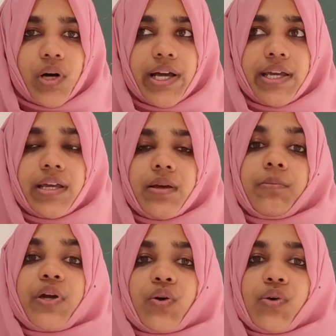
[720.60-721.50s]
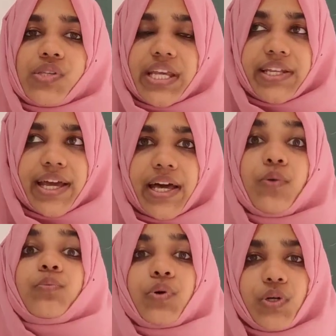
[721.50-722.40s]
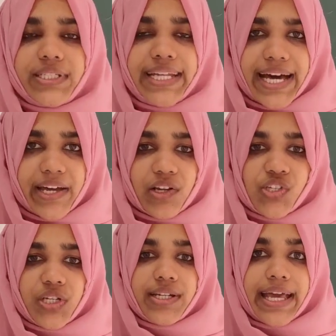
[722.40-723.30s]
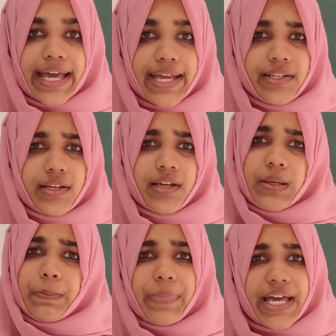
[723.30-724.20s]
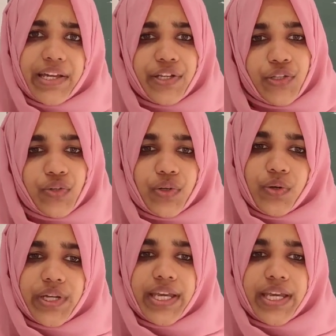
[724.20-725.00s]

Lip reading: Why? Because it have both direction and magnitude.